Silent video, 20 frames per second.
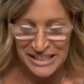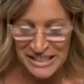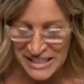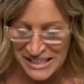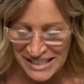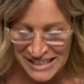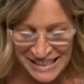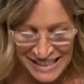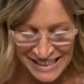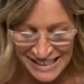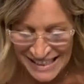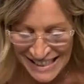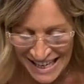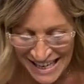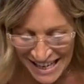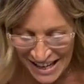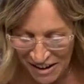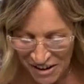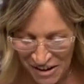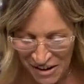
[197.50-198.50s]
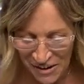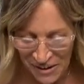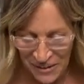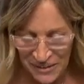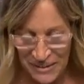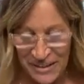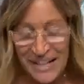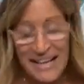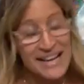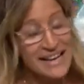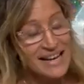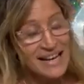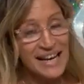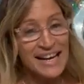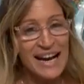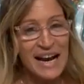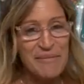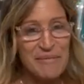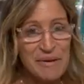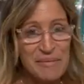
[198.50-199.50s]
I just needed that hour,
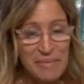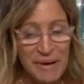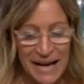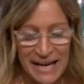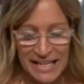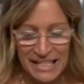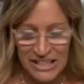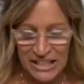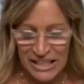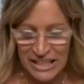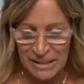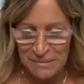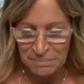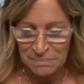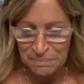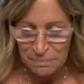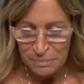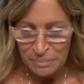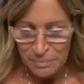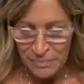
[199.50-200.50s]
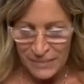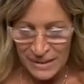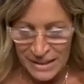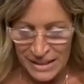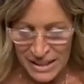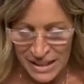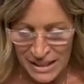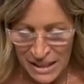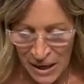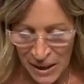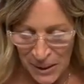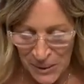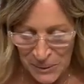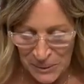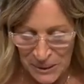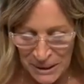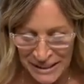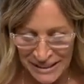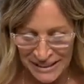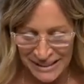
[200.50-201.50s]
and I'm impatient.
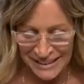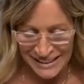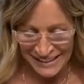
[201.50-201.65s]
So,